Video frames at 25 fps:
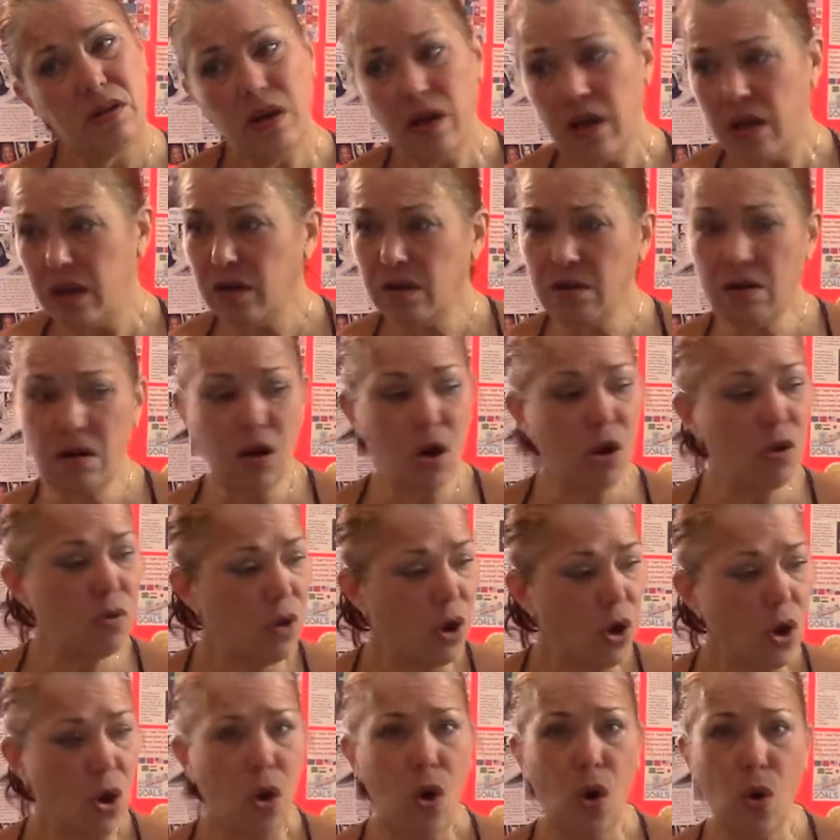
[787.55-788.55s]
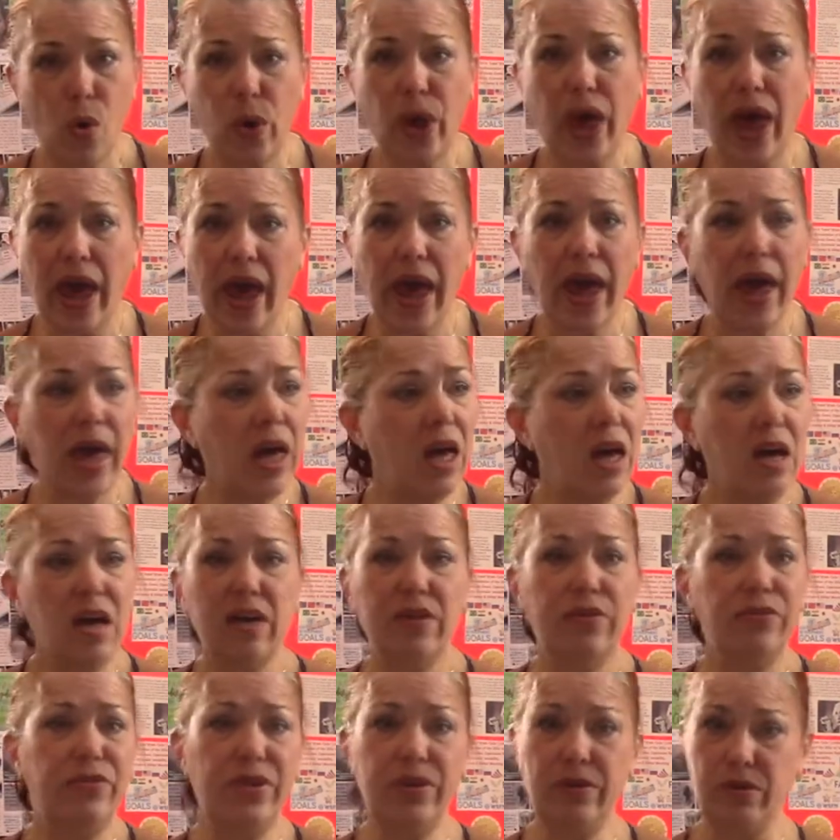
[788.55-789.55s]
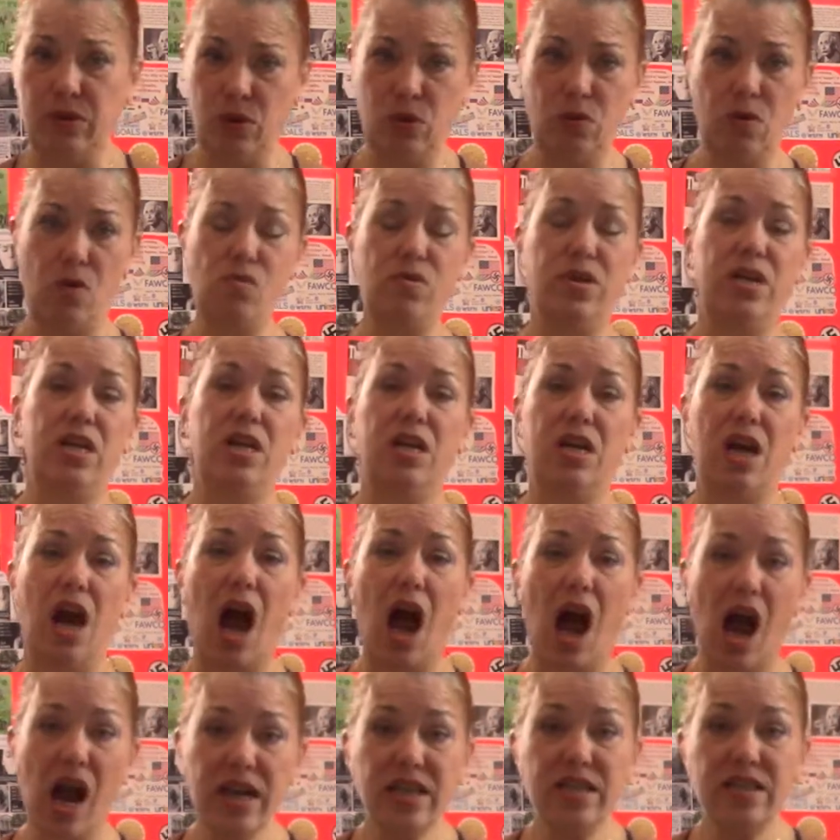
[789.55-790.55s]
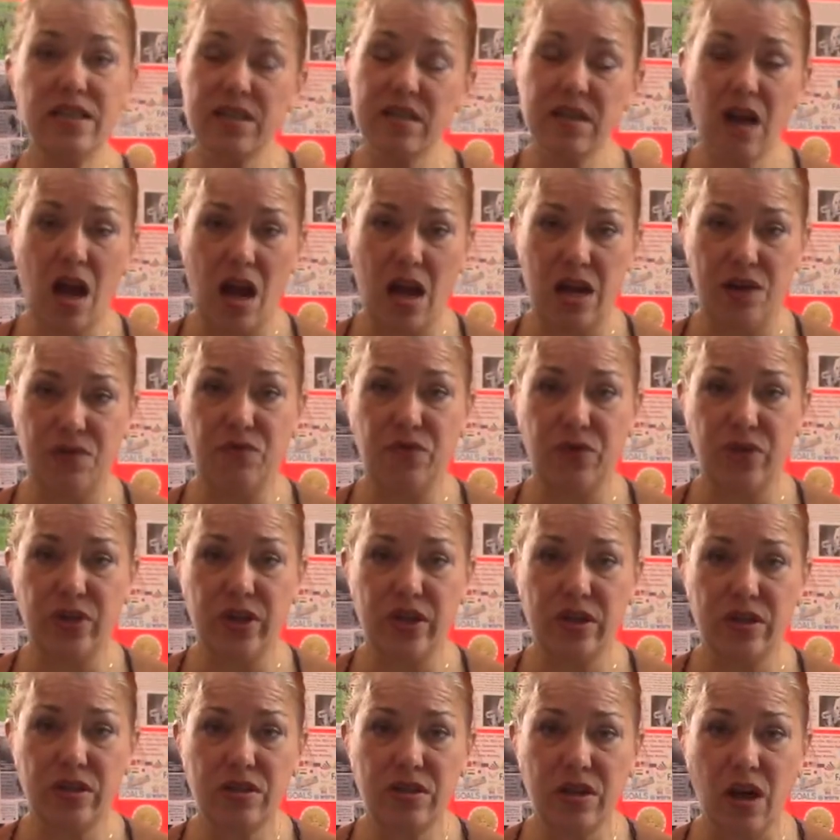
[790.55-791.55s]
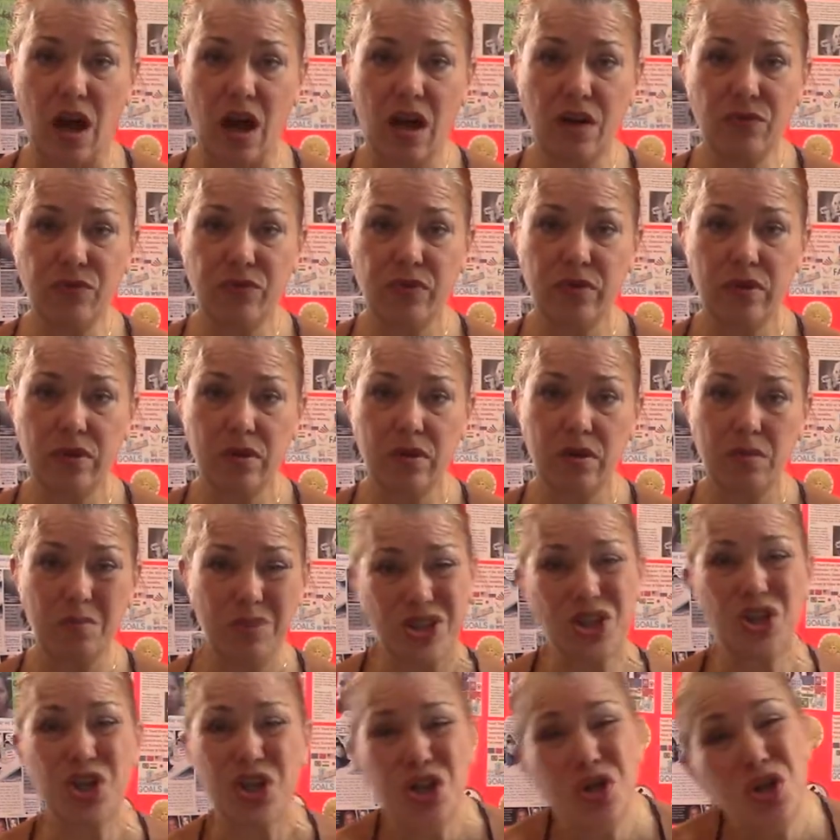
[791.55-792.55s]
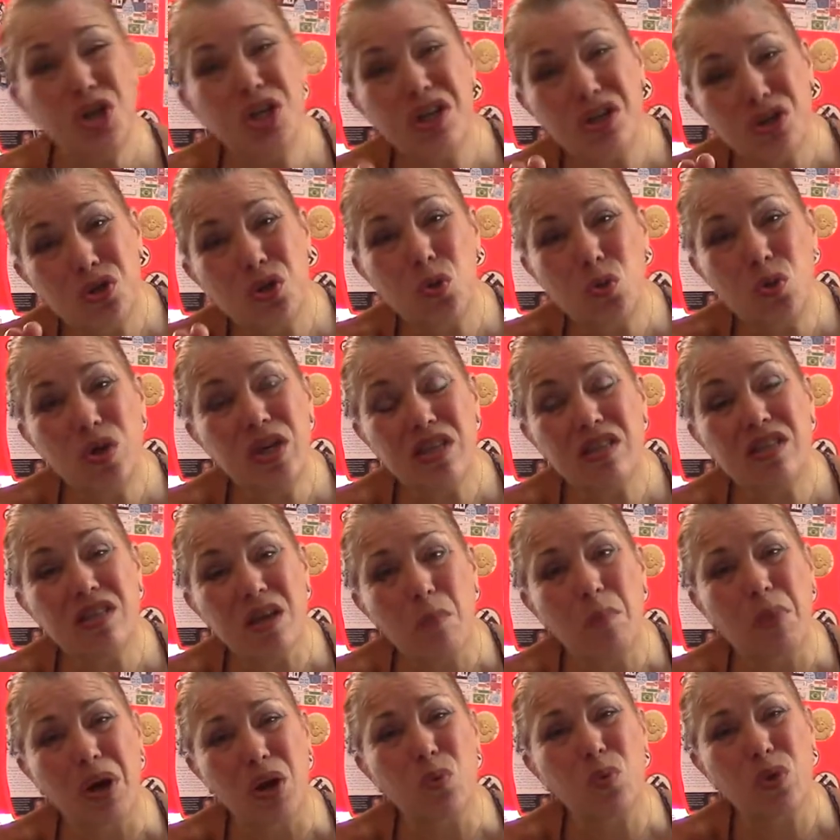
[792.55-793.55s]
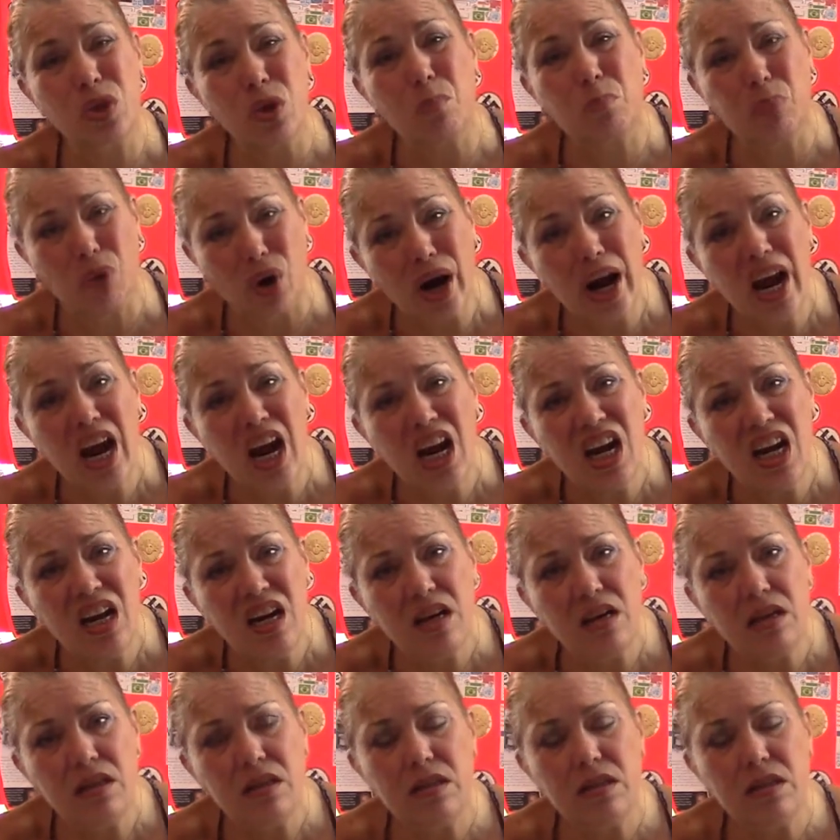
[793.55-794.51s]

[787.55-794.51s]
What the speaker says: And, okay, you don't need an Einstein for this stuff, but you do need somebody with a brain.